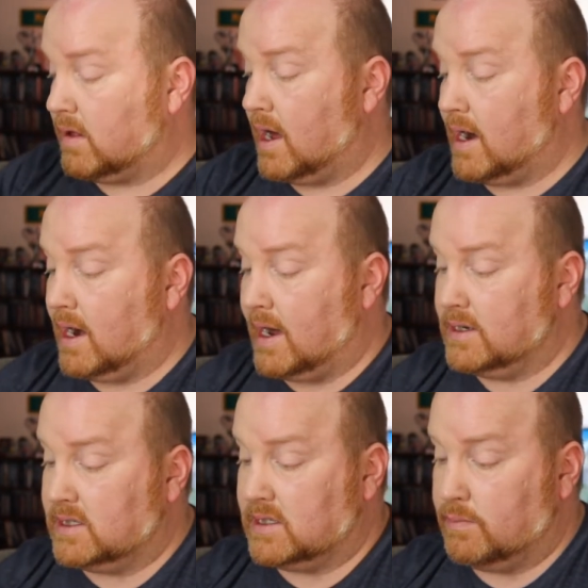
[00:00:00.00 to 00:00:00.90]
it's got a
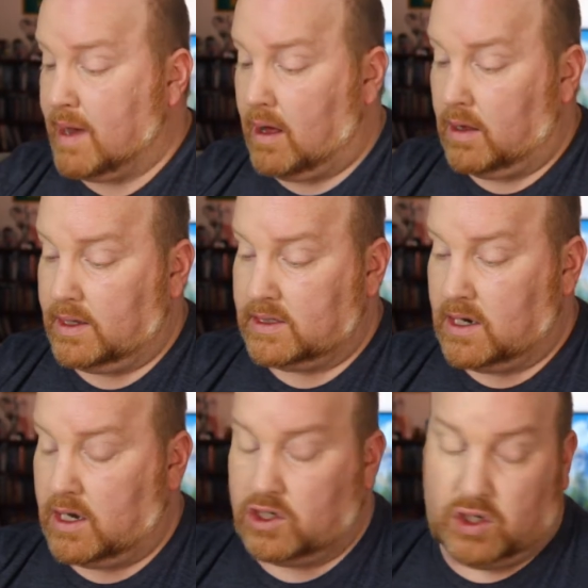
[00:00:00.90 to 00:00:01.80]
nice smell. It's
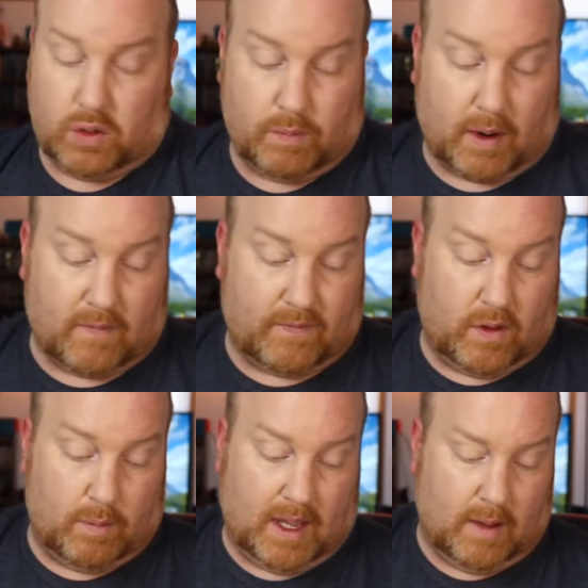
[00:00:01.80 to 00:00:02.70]
not too
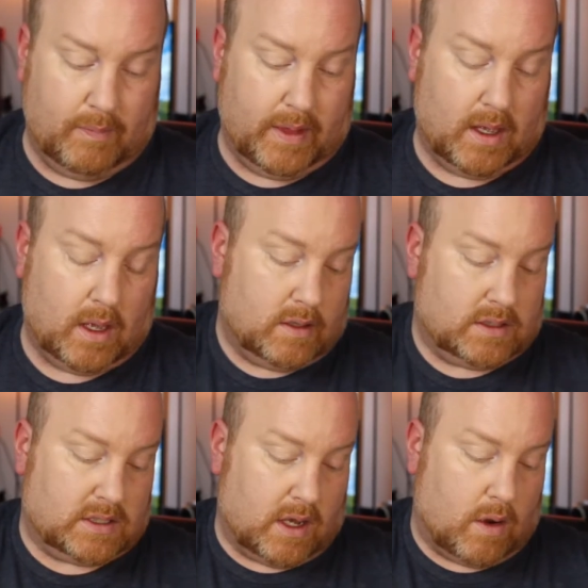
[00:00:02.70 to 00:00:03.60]
perfumey.
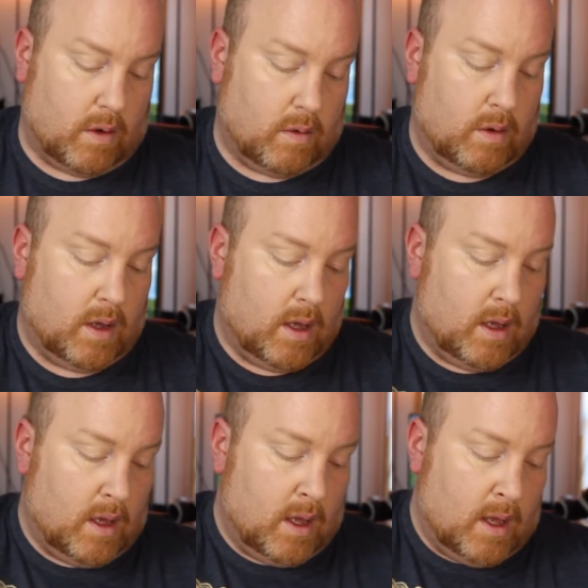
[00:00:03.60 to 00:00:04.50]
So
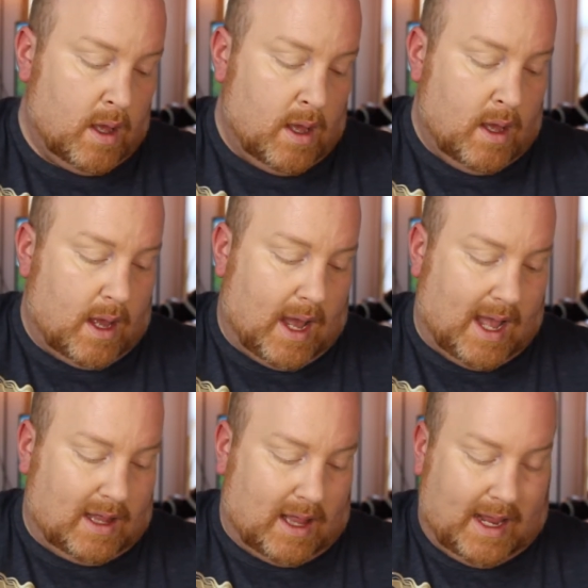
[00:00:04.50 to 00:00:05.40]

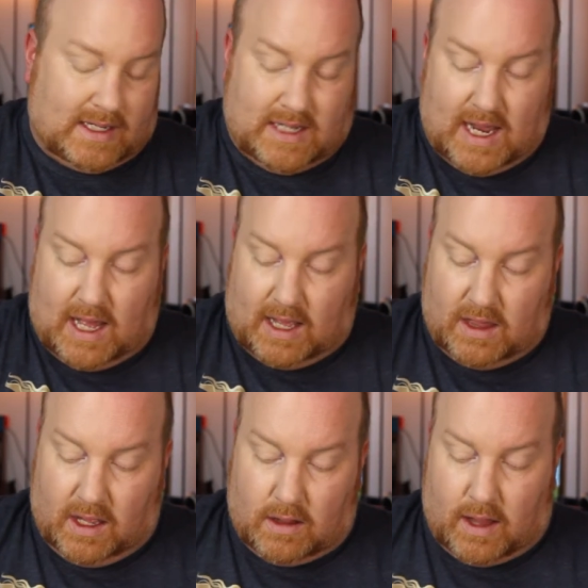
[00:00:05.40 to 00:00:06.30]
I liked it. I
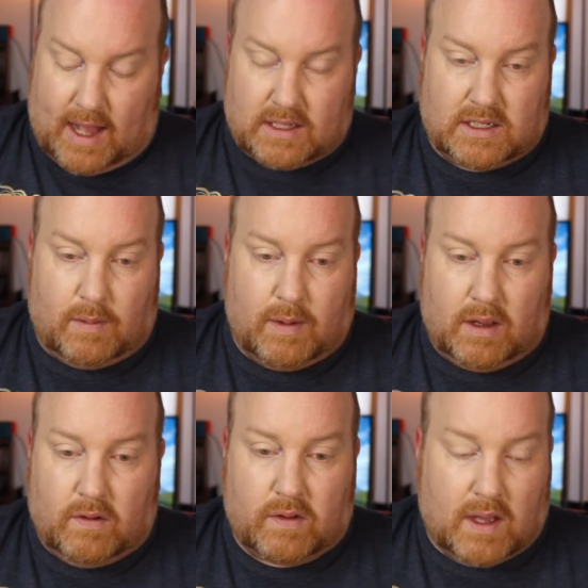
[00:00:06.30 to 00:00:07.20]
think last time I
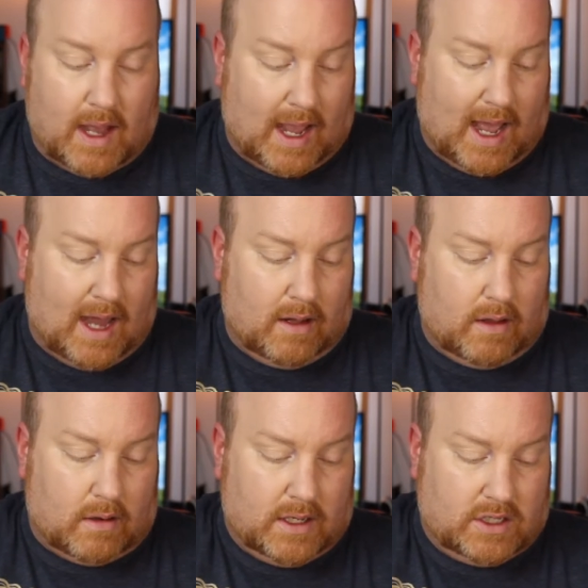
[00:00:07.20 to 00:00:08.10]
used it, I had a
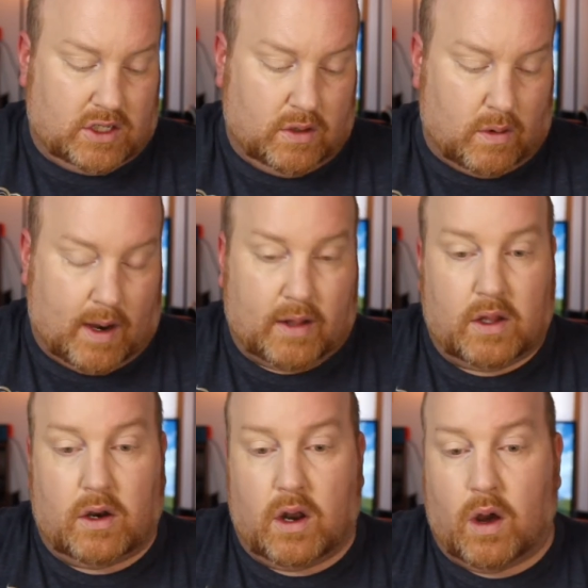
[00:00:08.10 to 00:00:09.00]
little issue around
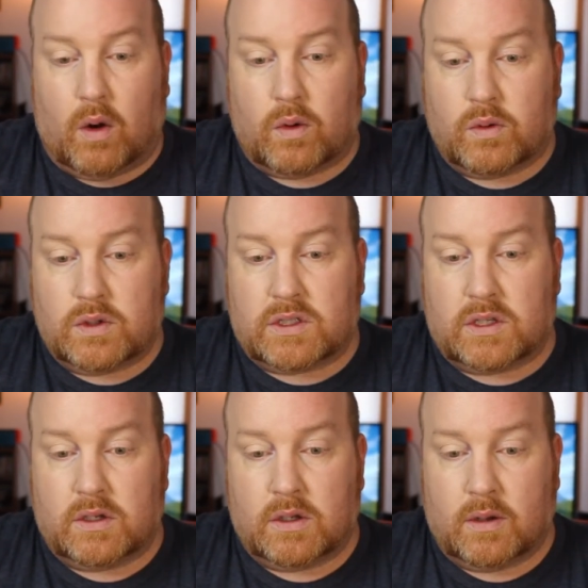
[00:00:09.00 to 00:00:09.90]
the
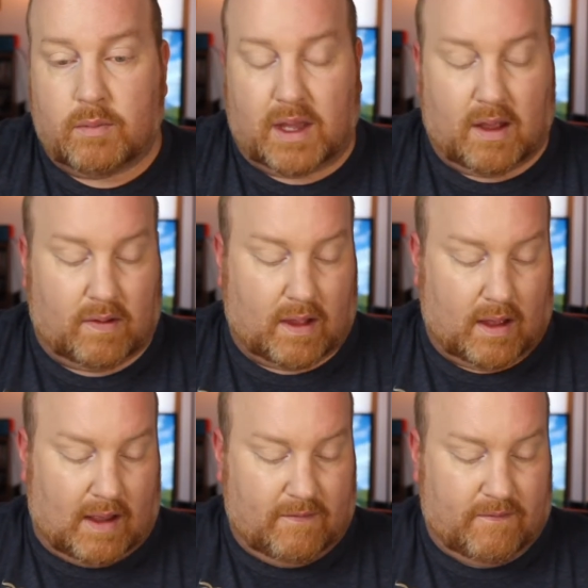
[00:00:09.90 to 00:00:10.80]
nose because
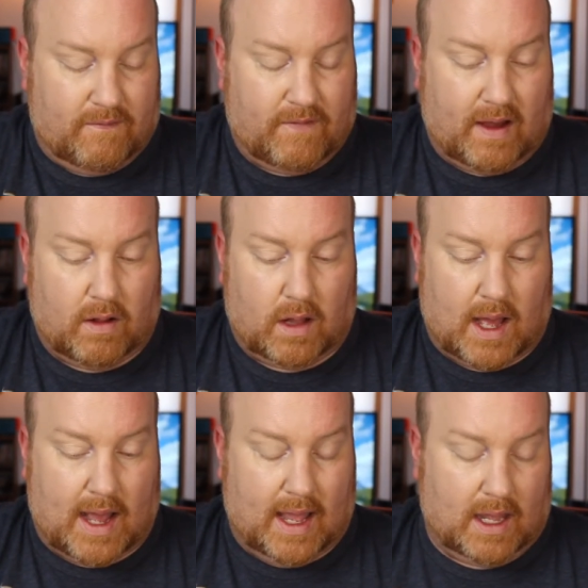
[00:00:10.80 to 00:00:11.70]
I felt
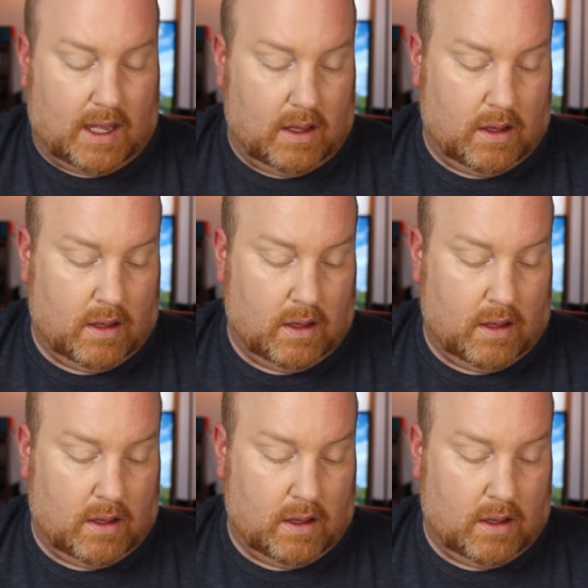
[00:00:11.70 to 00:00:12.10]
like